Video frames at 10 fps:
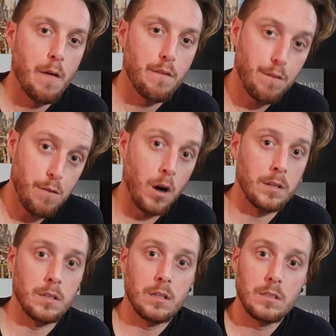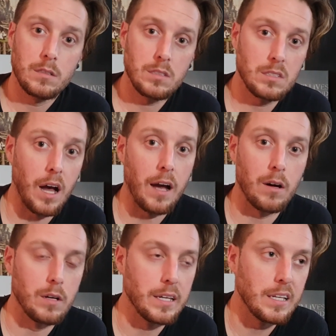fun
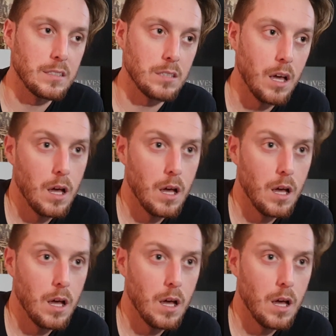style. It is,